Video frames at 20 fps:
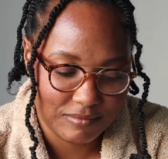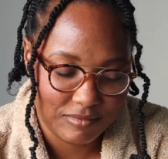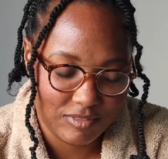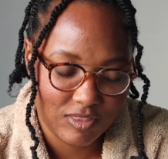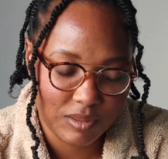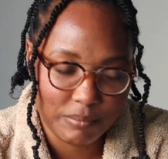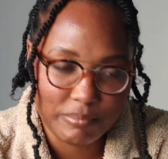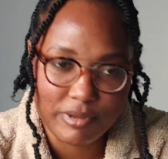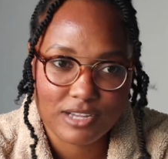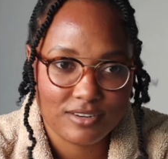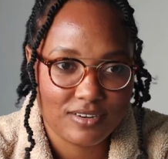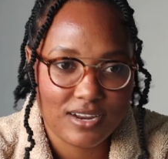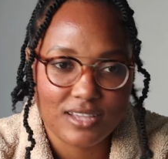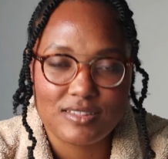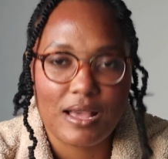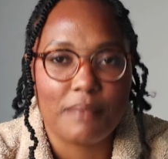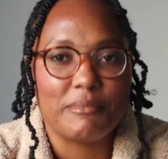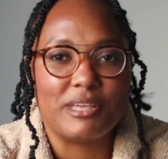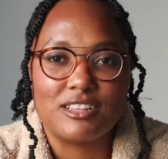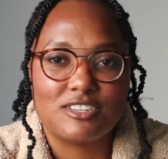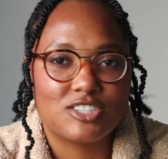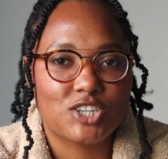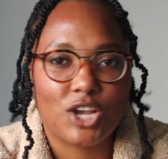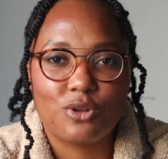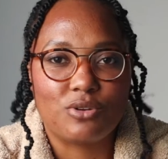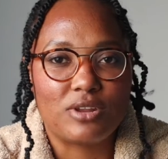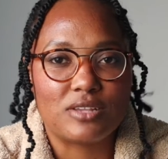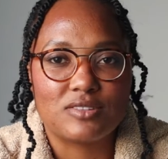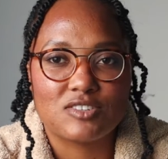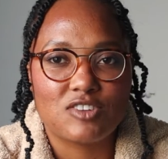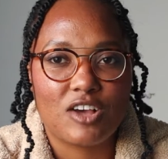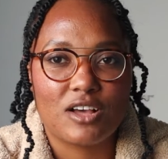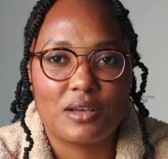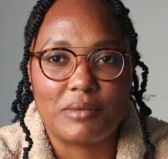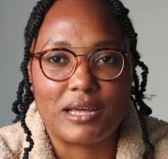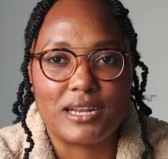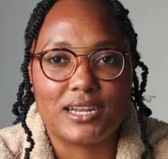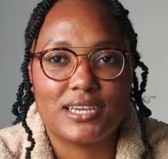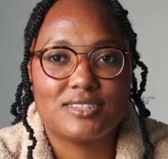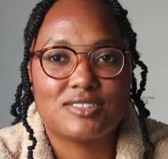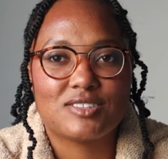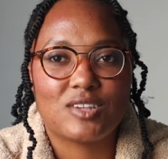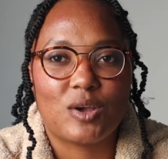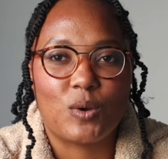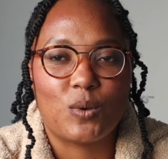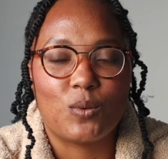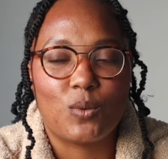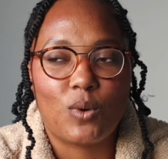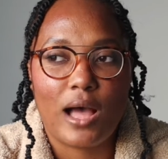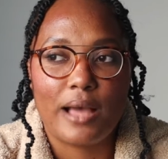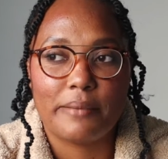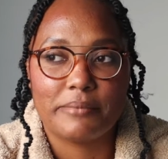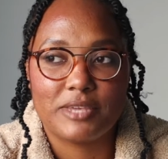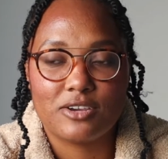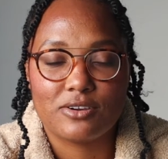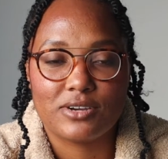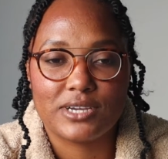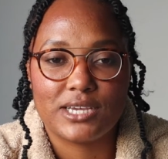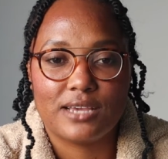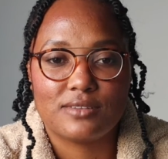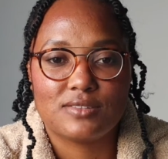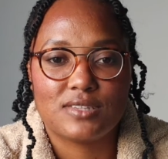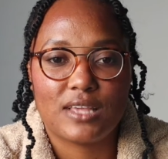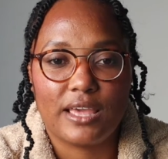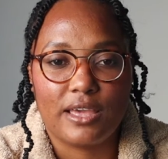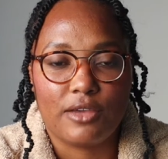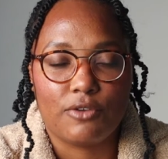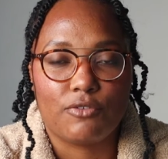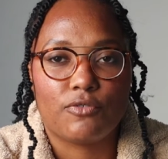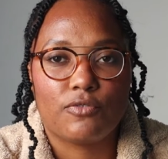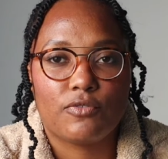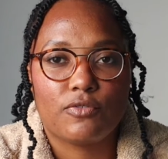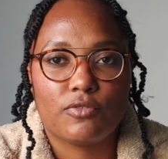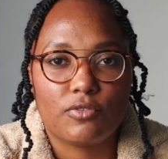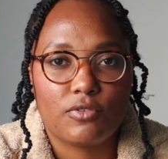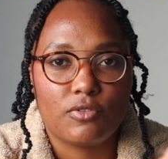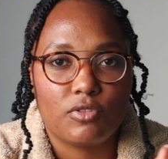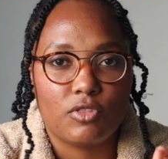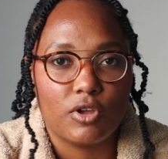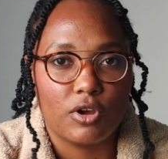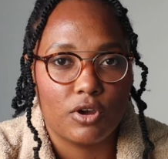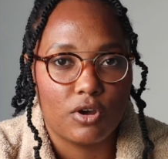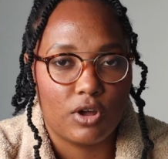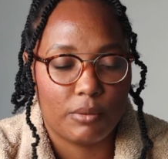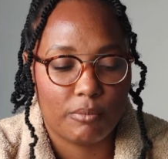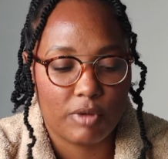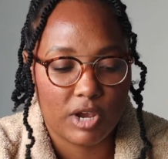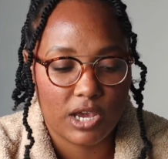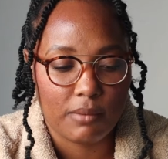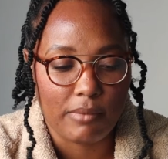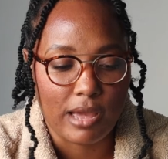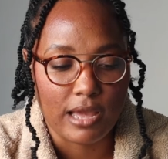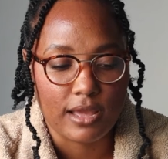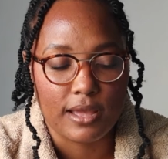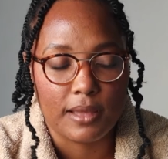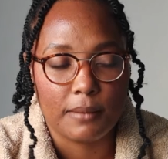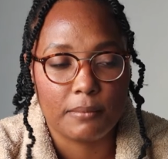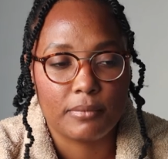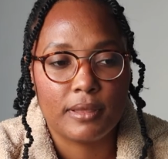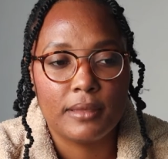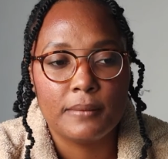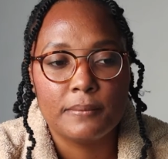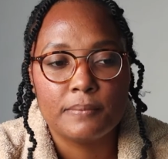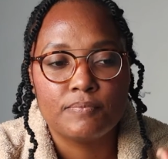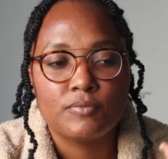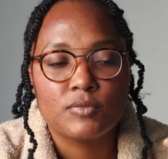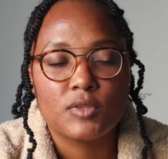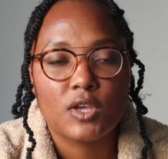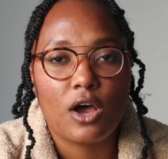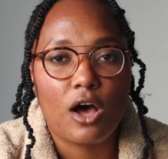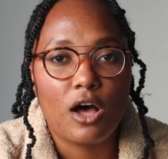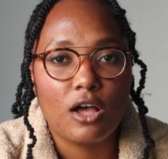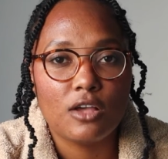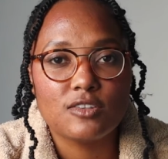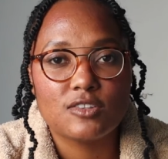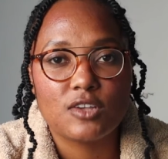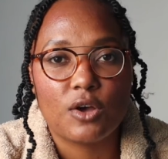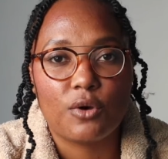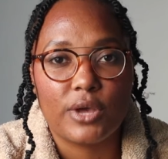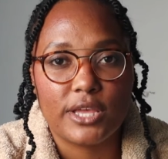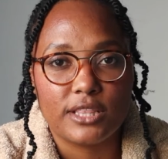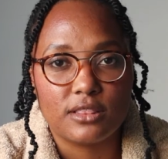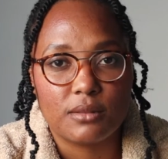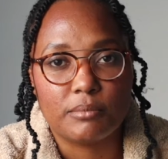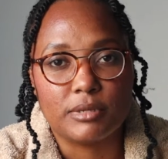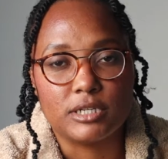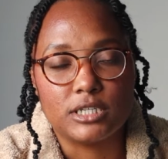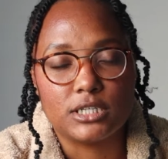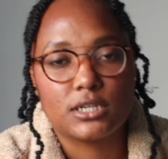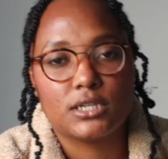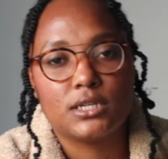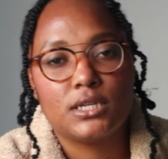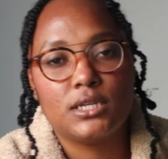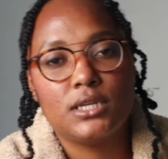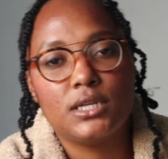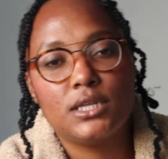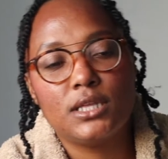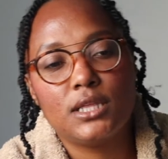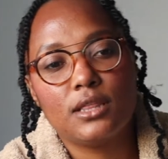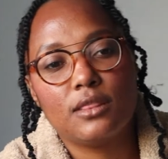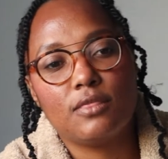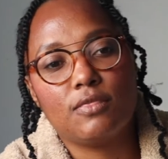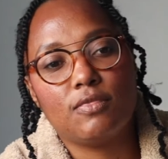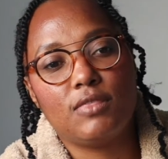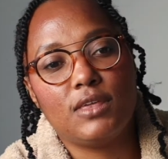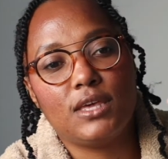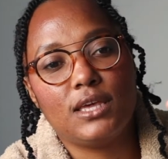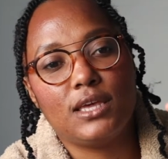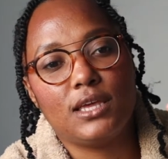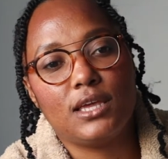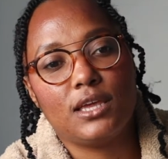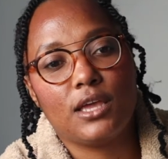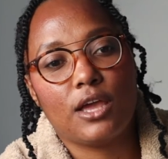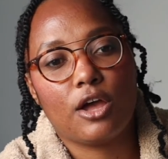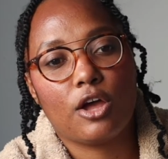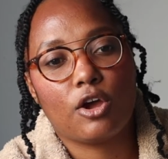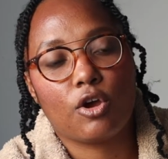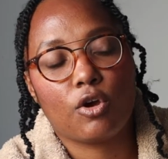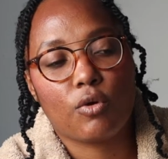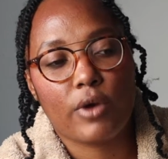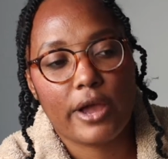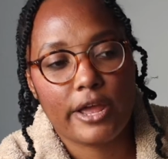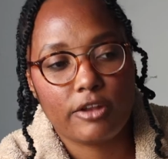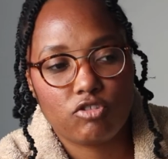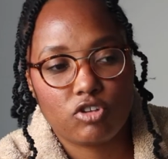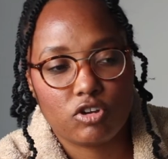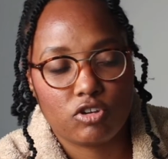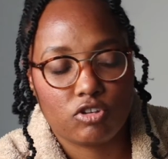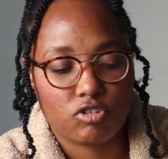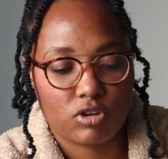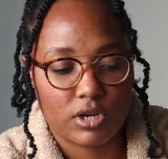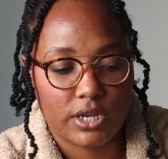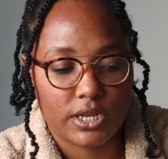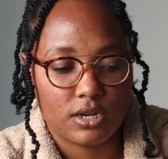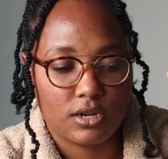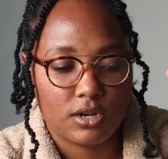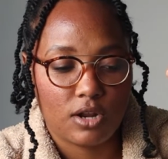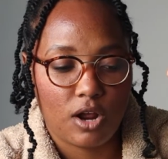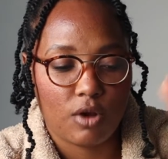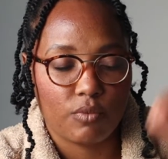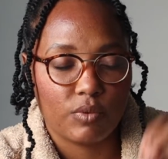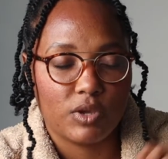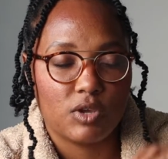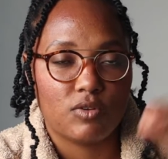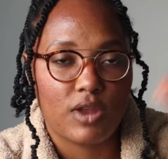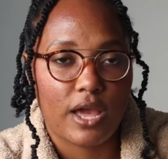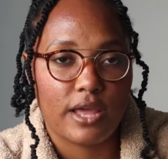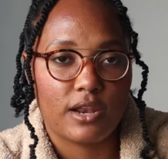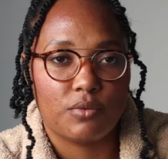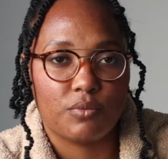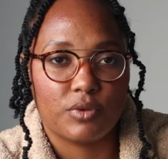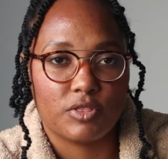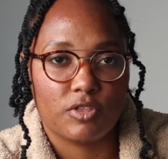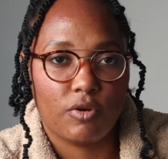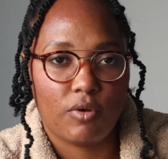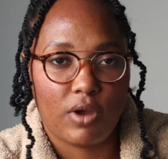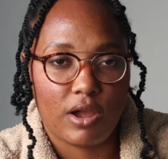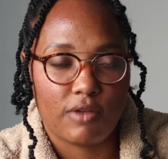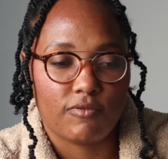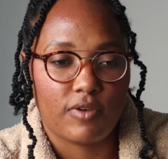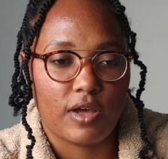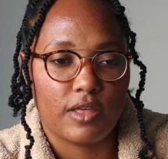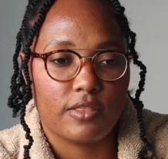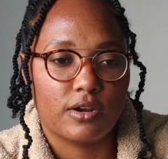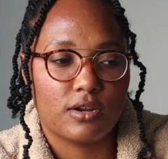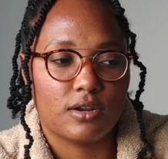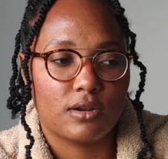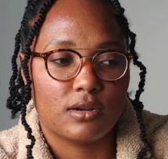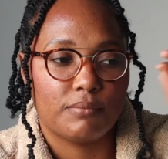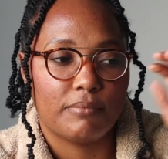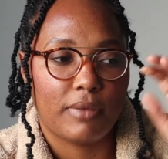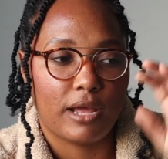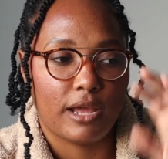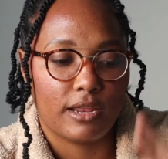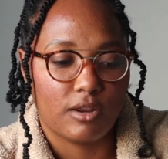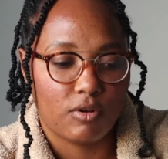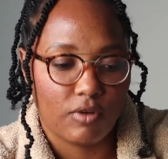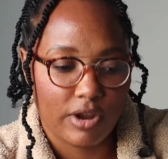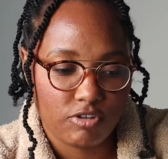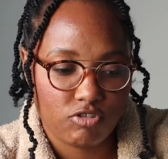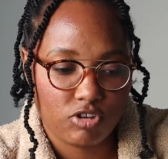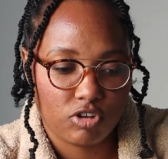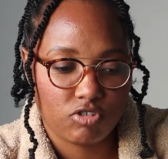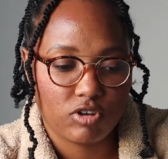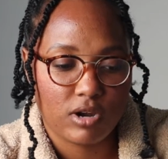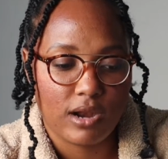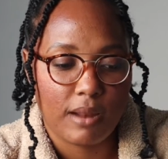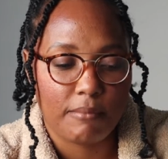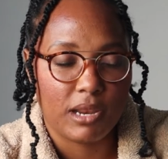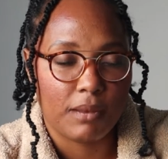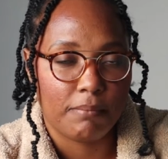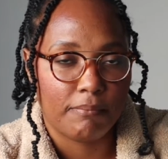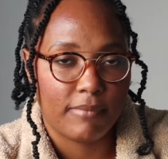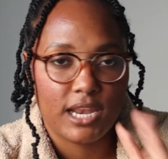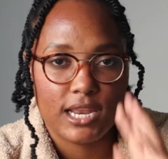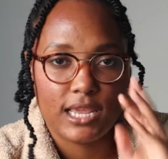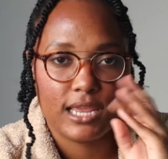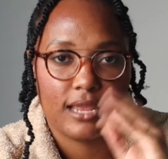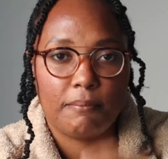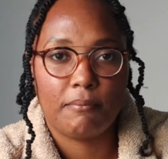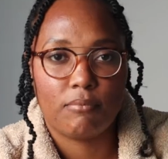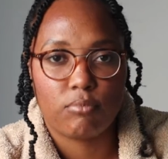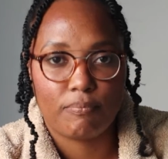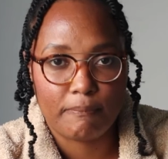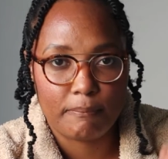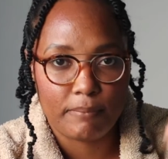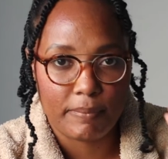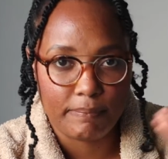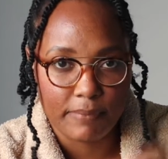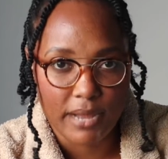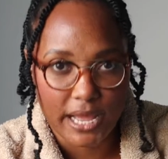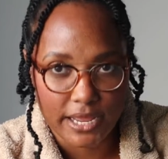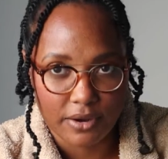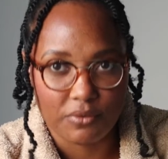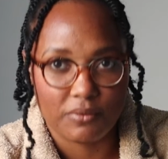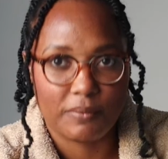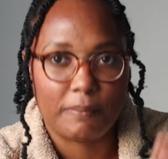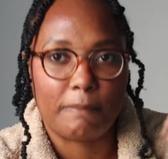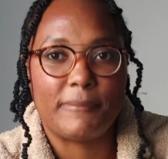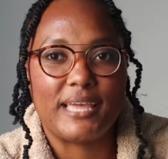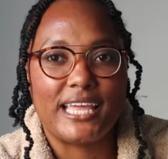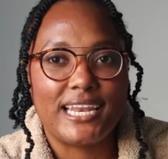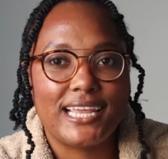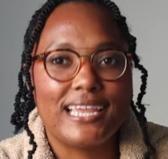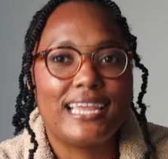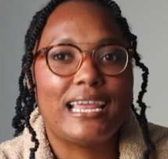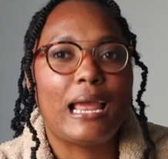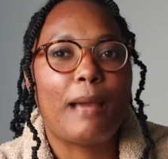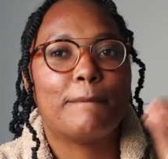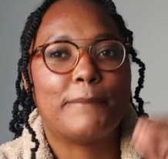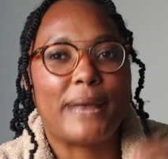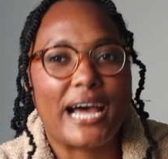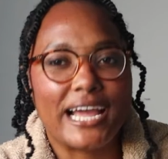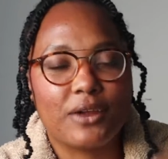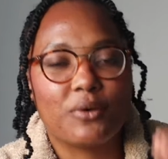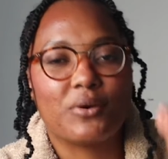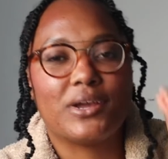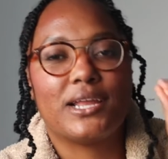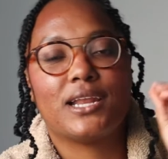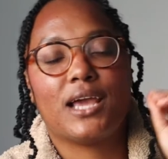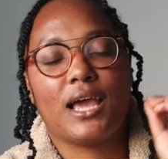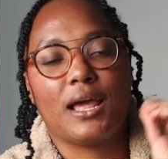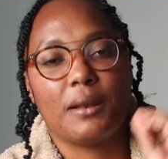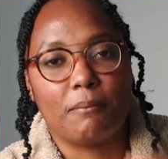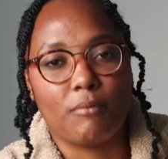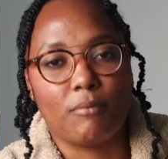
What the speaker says: The show doesn't talk about it. So I'm curious if they're going to bring it back up. Also in the book, the grandchildren are reunited with their grandfather. By grandchildren, I mean Benny, Byron, and